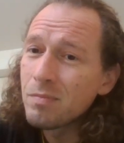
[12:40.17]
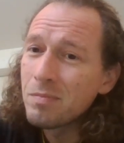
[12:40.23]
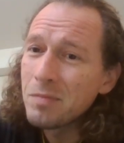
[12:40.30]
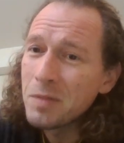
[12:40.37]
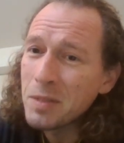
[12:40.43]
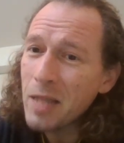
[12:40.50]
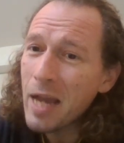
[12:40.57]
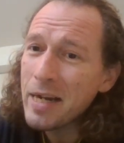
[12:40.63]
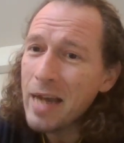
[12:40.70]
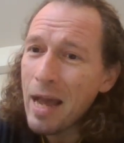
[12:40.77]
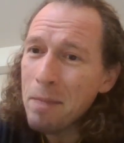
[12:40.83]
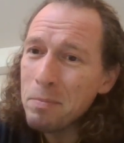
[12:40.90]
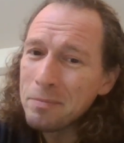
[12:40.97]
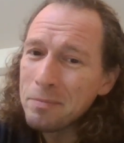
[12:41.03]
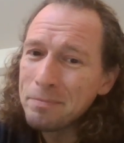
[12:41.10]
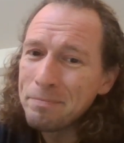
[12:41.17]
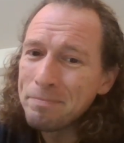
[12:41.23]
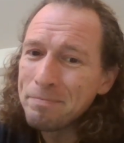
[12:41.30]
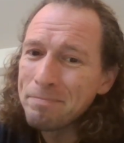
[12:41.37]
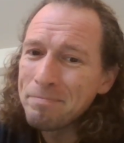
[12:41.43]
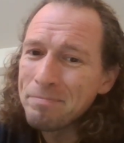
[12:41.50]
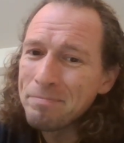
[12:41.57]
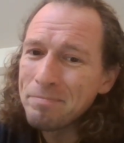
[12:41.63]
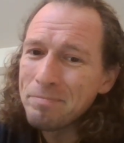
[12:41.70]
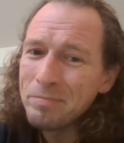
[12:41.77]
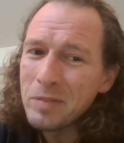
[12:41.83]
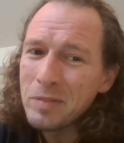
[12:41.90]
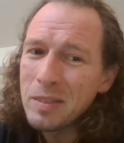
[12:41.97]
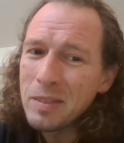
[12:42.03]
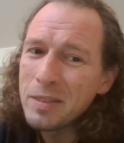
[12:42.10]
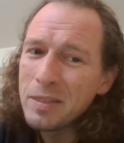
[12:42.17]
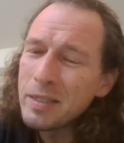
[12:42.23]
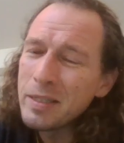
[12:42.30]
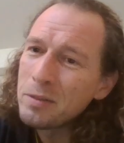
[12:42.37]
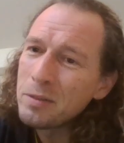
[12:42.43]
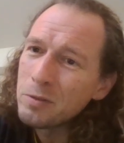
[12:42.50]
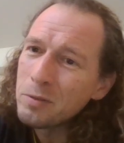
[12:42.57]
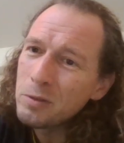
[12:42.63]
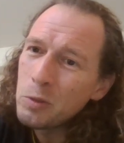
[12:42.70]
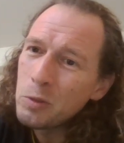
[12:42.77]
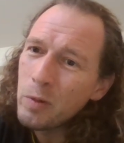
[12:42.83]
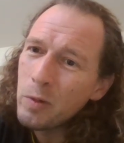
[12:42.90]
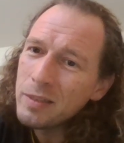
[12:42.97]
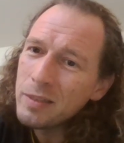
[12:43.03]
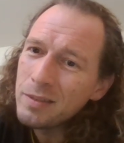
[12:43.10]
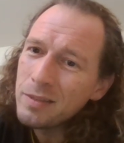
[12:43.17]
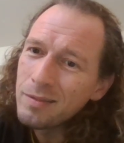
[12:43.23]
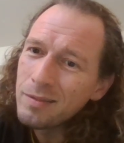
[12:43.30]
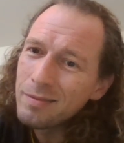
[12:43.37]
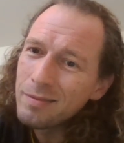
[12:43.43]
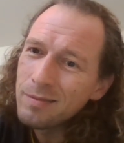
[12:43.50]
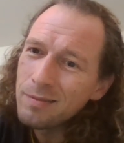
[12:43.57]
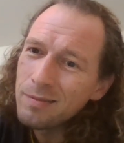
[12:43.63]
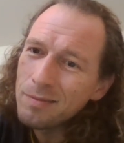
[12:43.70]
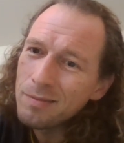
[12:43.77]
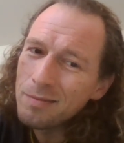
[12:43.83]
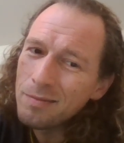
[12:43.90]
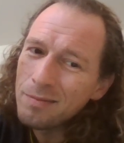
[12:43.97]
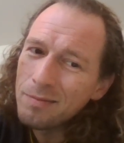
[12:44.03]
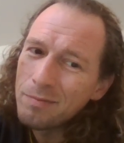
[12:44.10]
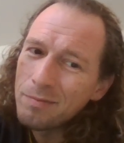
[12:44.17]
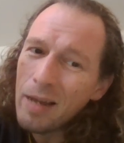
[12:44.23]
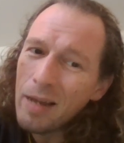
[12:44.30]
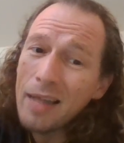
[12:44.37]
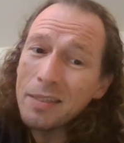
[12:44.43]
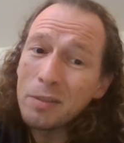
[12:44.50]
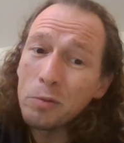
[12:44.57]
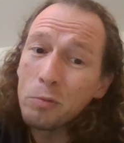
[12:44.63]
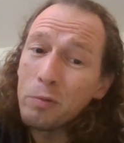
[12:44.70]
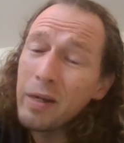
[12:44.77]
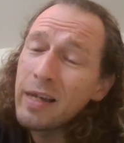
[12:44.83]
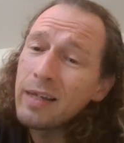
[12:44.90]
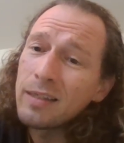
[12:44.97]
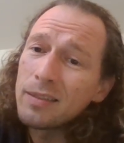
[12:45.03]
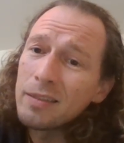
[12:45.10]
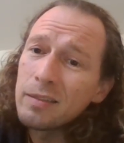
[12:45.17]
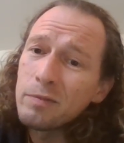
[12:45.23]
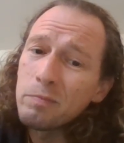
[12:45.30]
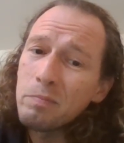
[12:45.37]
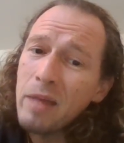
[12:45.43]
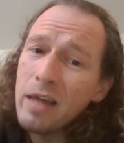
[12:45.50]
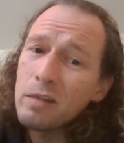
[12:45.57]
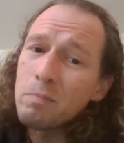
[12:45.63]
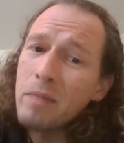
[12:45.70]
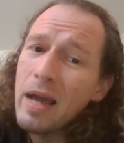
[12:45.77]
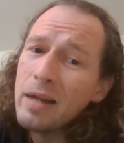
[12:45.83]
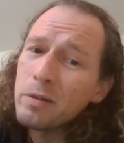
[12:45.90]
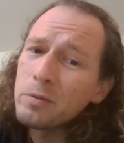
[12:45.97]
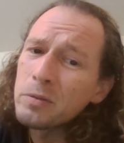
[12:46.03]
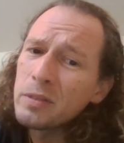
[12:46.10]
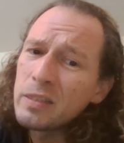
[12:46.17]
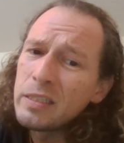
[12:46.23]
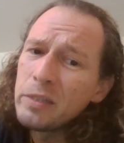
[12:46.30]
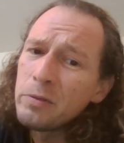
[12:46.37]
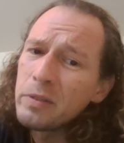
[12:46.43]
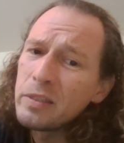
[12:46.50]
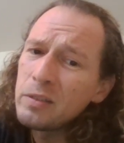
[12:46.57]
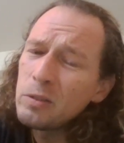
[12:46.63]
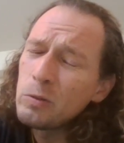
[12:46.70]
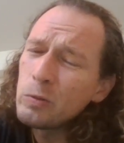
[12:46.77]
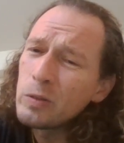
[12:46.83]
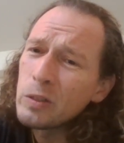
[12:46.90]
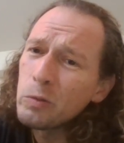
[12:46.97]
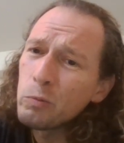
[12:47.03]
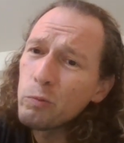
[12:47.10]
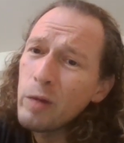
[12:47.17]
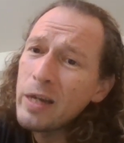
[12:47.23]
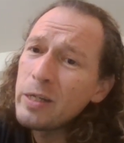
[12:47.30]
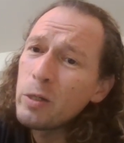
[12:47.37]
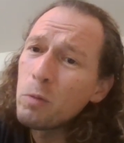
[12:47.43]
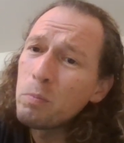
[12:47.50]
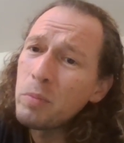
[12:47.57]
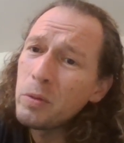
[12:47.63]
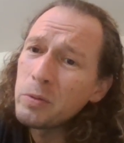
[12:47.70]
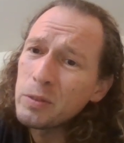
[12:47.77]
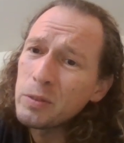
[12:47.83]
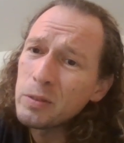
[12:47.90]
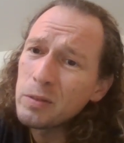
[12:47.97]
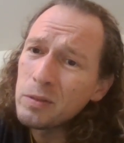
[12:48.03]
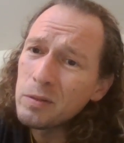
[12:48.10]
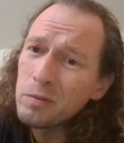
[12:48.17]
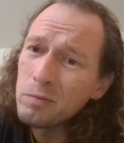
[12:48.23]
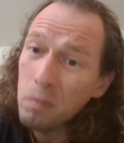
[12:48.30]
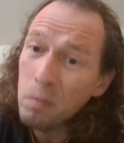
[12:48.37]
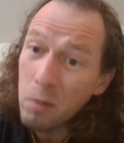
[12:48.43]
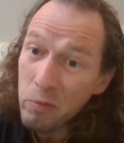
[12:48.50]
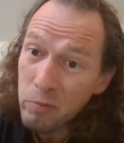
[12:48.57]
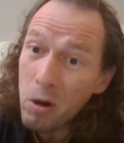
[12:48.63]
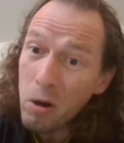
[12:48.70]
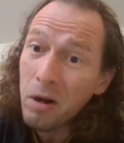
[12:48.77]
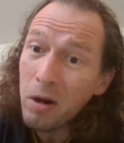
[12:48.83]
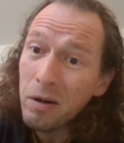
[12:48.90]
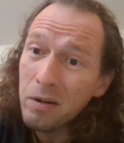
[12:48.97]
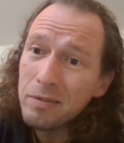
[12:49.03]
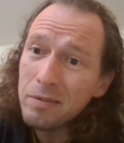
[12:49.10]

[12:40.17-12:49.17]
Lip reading: Synap signaled to us vast arrays of mathematical series using radio pulses from afar